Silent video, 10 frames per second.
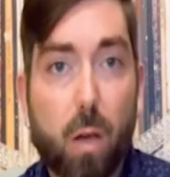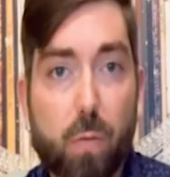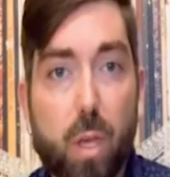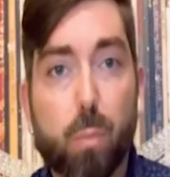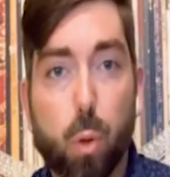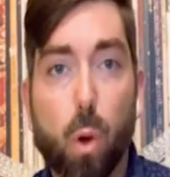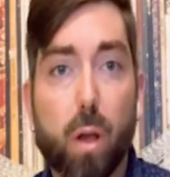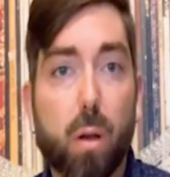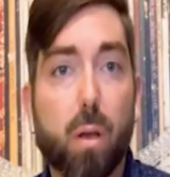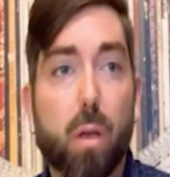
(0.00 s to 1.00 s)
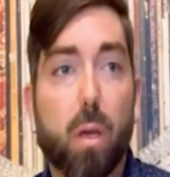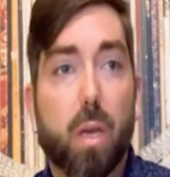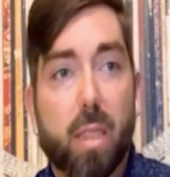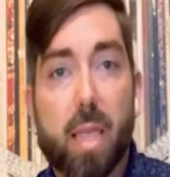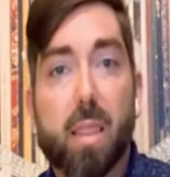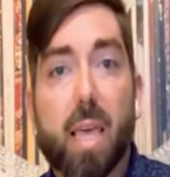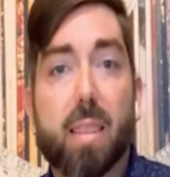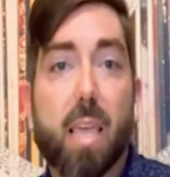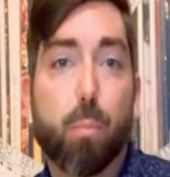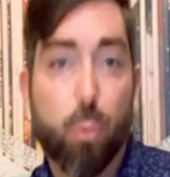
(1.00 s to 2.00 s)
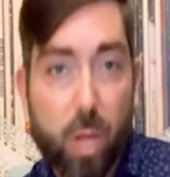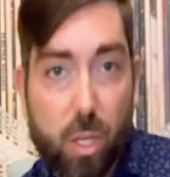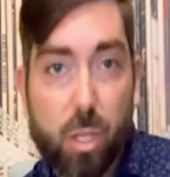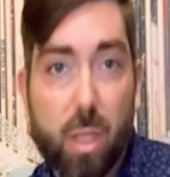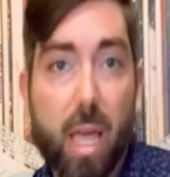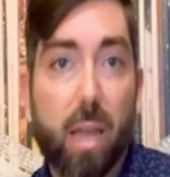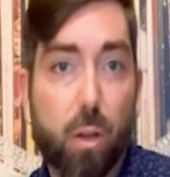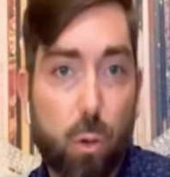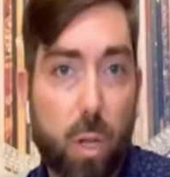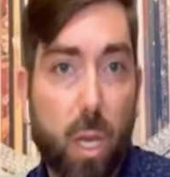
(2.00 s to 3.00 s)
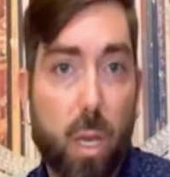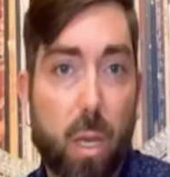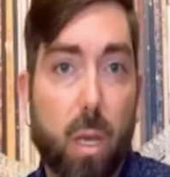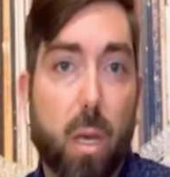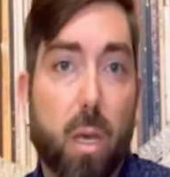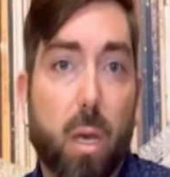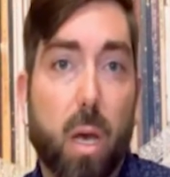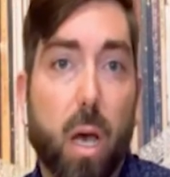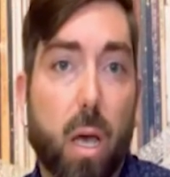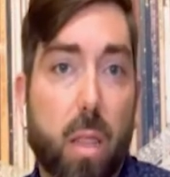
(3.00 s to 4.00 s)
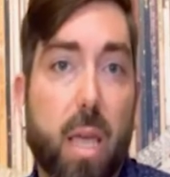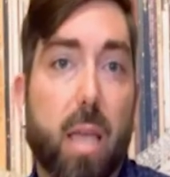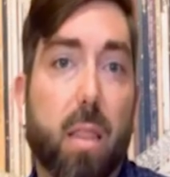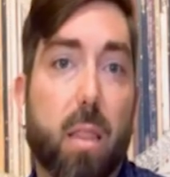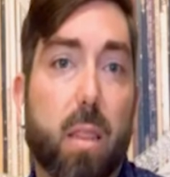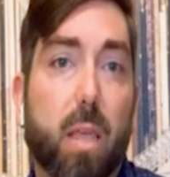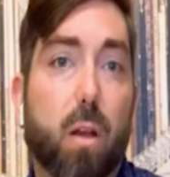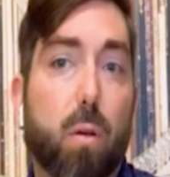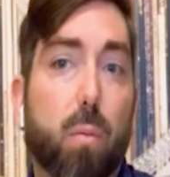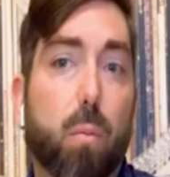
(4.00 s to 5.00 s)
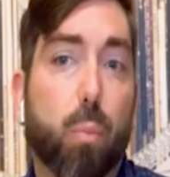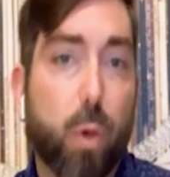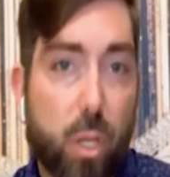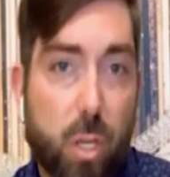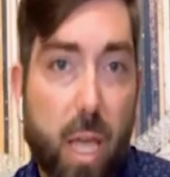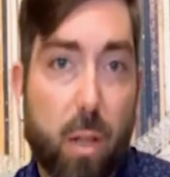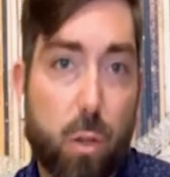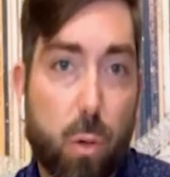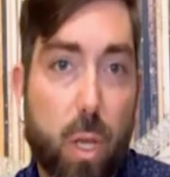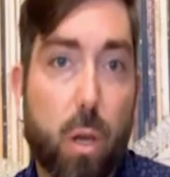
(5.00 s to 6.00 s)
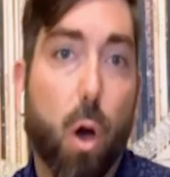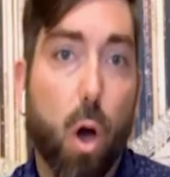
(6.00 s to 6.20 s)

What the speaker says: of the employer that they breached that duty, that their breach of that duty